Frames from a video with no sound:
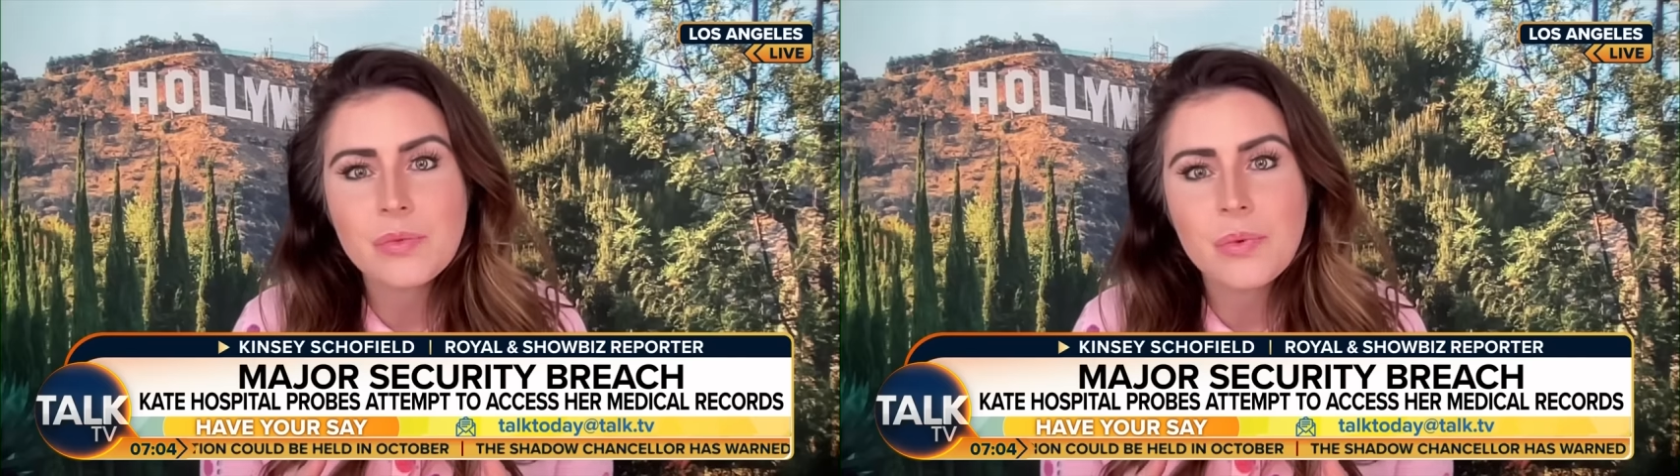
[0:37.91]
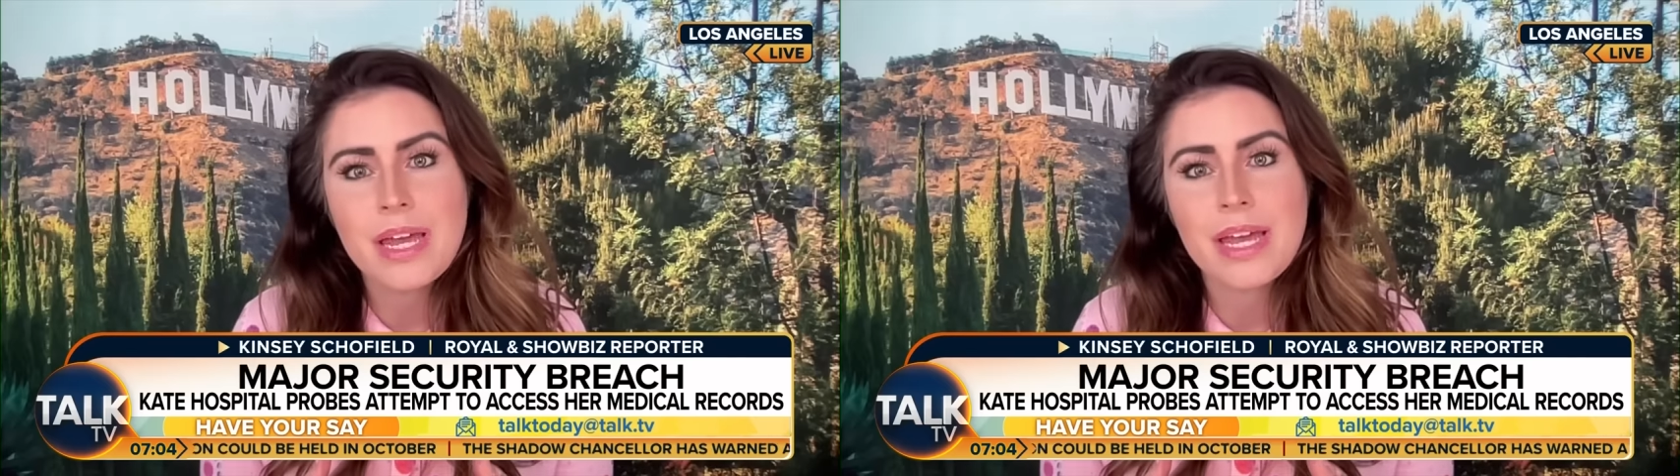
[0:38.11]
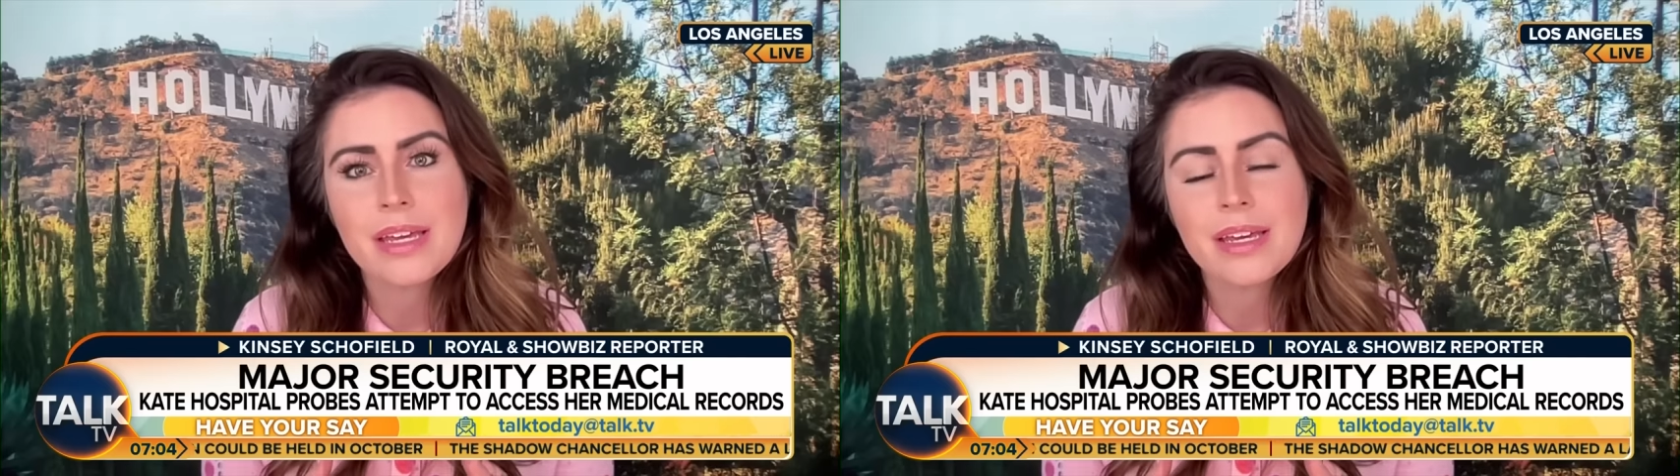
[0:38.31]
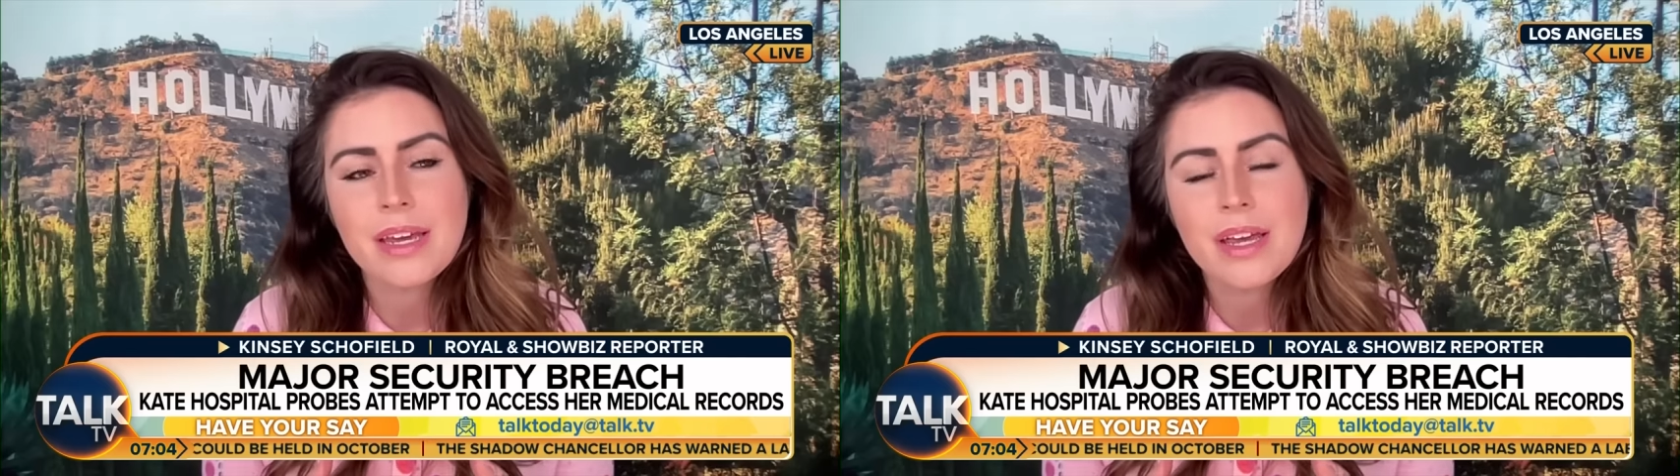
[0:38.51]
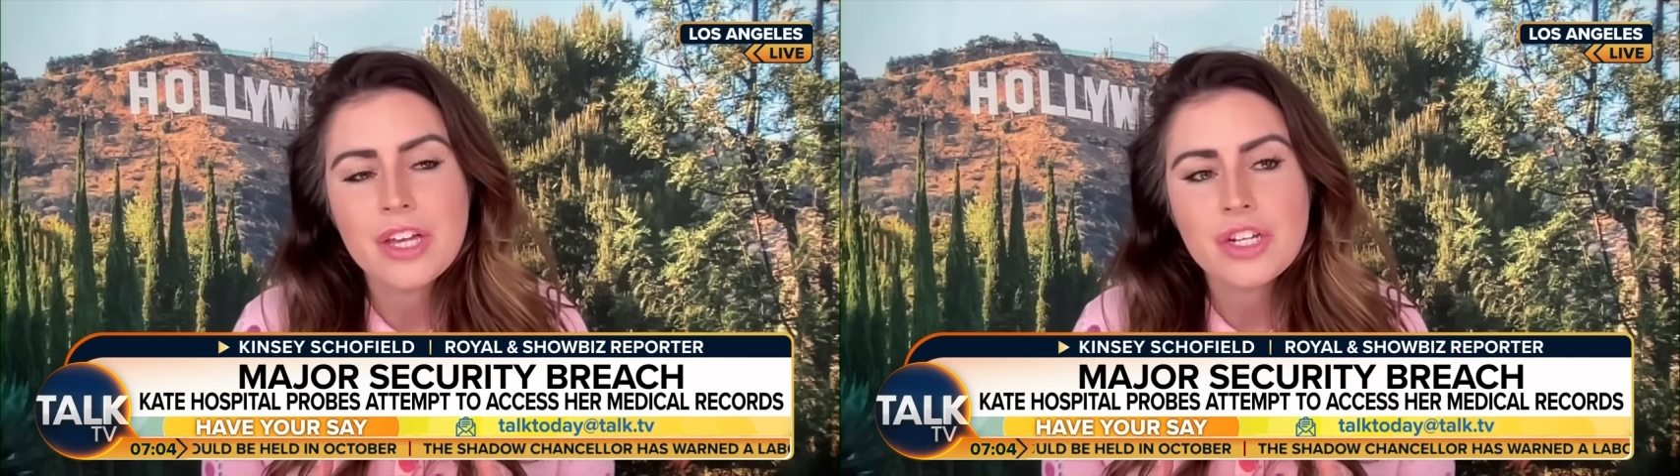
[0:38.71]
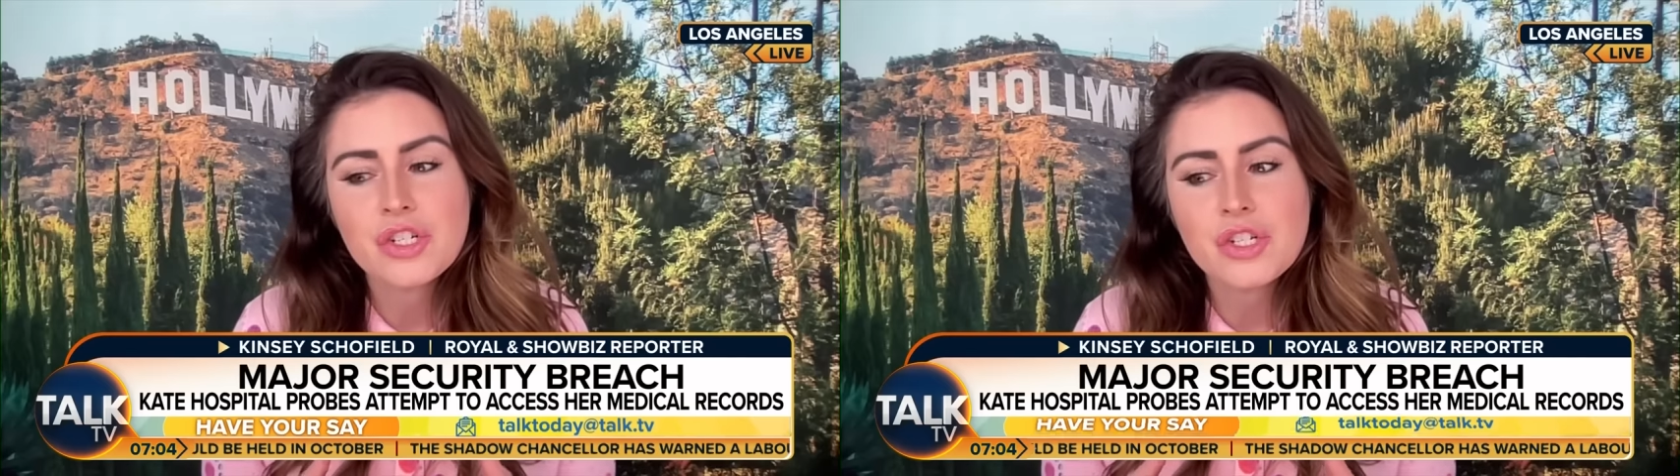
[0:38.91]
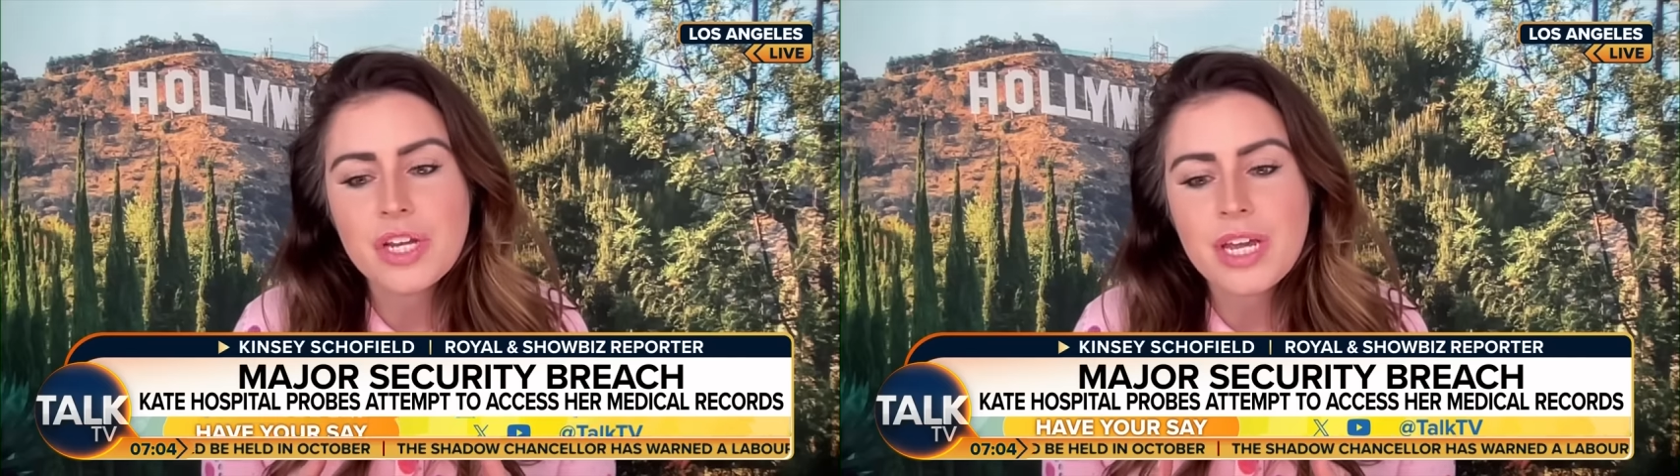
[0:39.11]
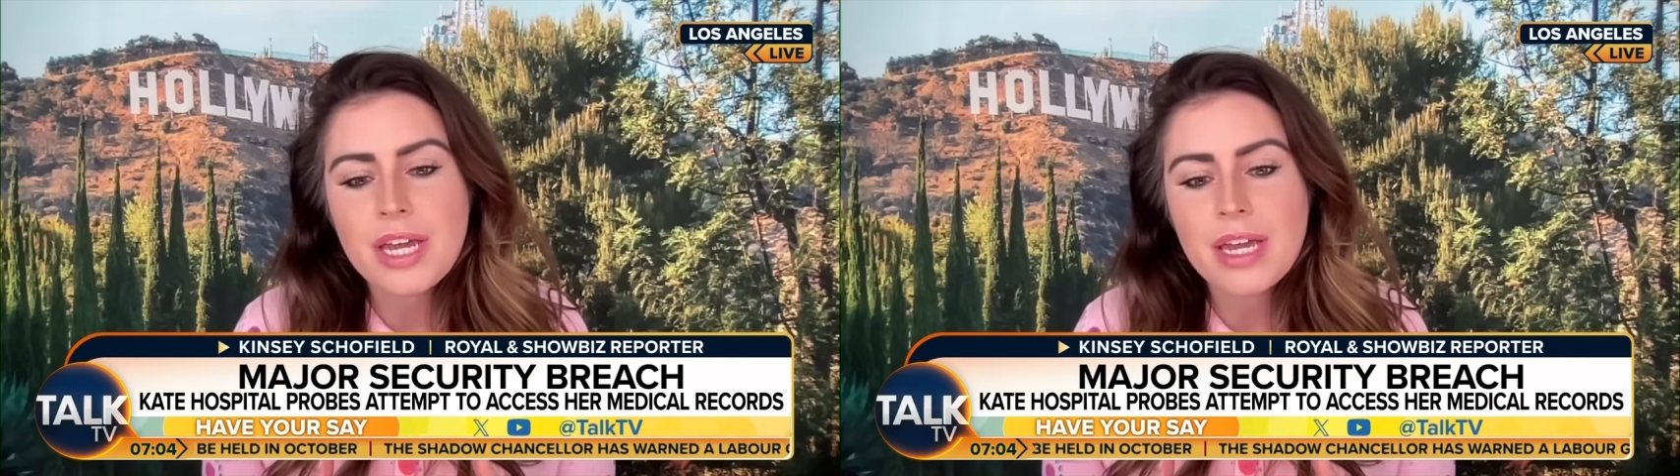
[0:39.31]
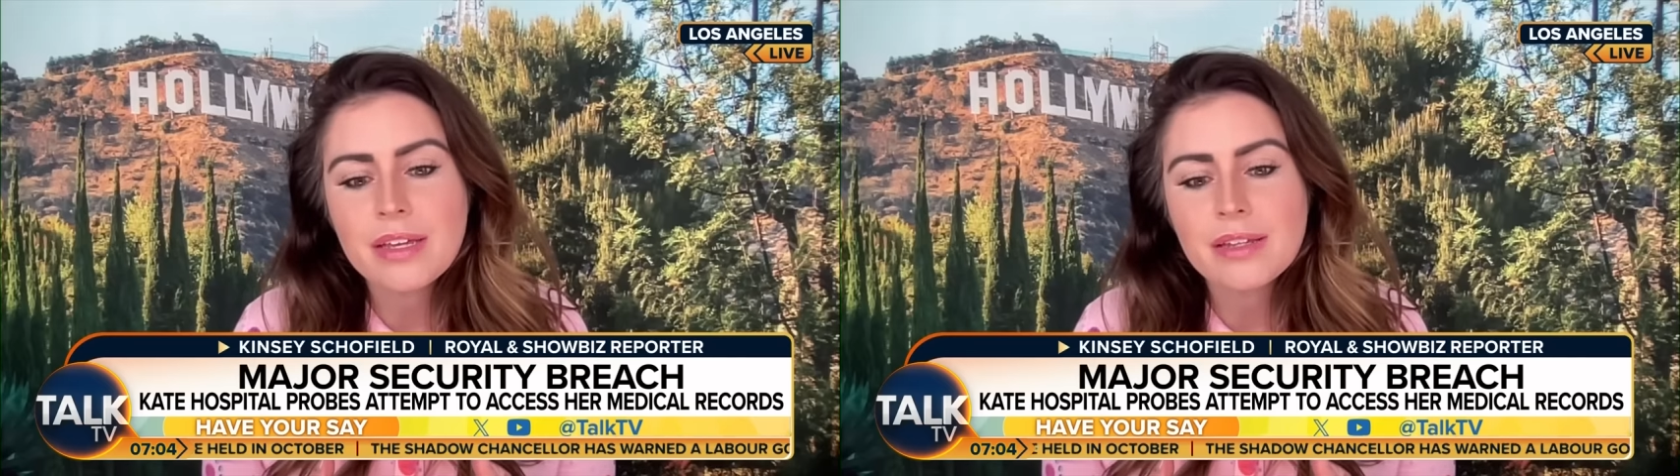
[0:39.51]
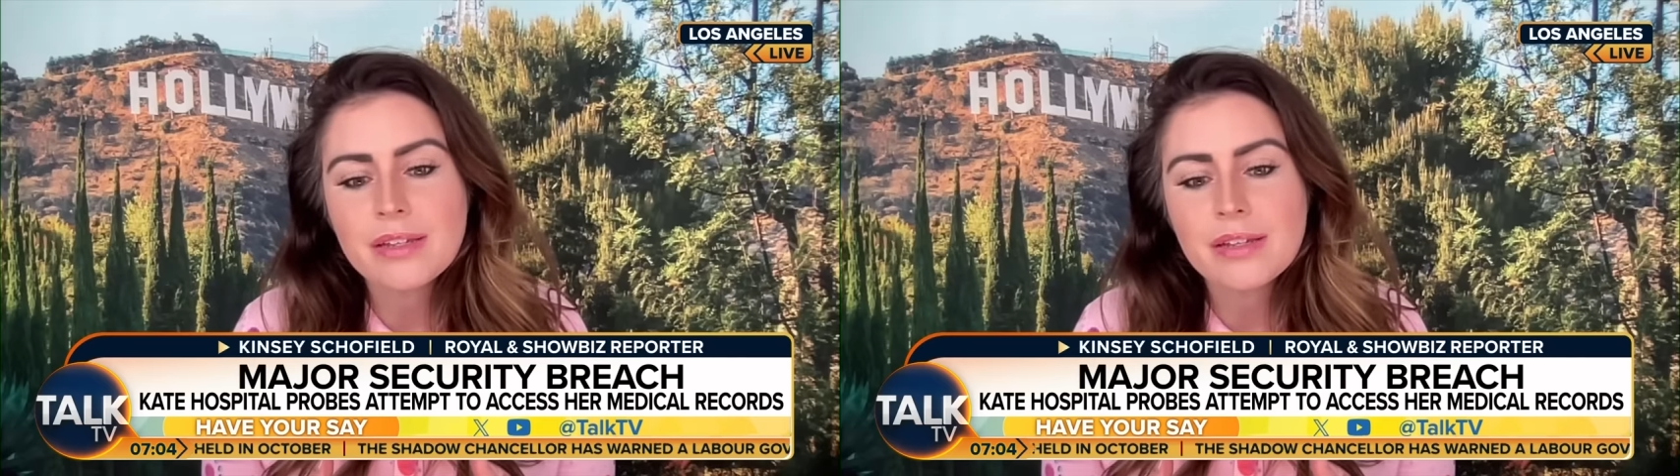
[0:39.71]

week, she